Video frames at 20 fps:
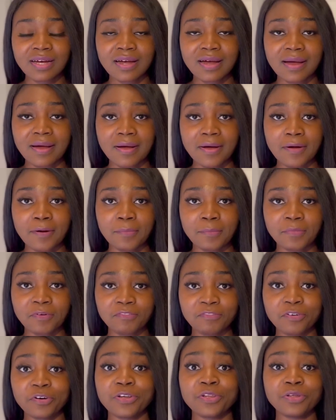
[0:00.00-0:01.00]

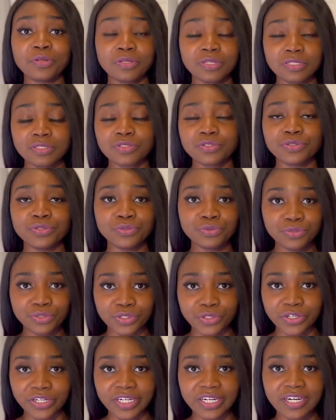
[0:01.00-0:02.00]
to New
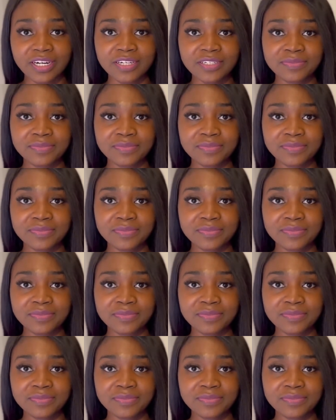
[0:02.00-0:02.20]
York.